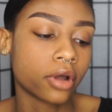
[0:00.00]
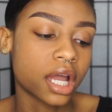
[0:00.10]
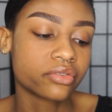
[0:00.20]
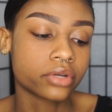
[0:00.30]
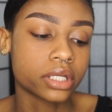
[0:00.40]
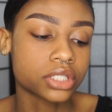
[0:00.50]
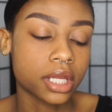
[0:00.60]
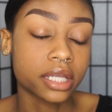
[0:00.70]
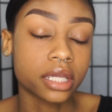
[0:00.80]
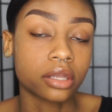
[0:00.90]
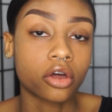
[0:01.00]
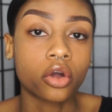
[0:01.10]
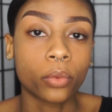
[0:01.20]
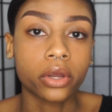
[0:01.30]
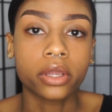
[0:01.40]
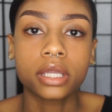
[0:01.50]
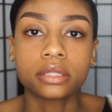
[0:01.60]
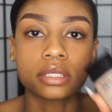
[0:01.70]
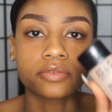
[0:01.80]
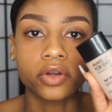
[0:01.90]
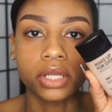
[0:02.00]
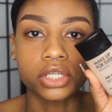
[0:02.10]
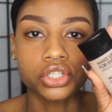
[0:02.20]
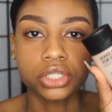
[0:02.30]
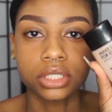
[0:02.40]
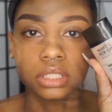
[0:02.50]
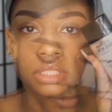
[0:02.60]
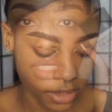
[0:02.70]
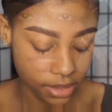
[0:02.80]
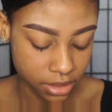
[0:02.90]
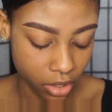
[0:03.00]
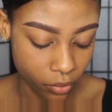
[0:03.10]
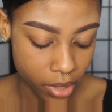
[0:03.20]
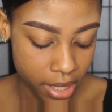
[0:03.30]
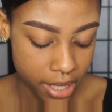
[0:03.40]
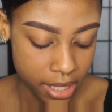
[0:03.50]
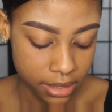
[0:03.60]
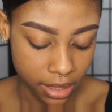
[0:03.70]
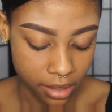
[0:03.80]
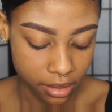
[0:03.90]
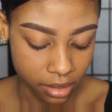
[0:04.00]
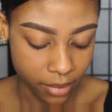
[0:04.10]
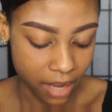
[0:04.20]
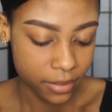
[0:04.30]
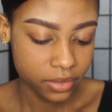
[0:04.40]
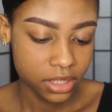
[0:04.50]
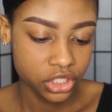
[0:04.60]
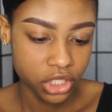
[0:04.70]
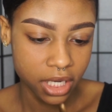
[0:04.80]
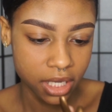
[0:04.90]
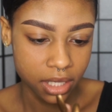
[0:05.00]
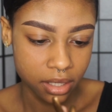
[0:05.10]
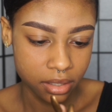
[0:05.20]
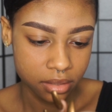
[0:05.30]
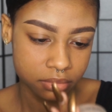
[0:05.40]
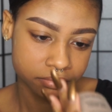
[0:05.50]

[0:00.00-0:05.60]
coverage, and long wearing, and this foundation does so. Yeah, I'm in the shade,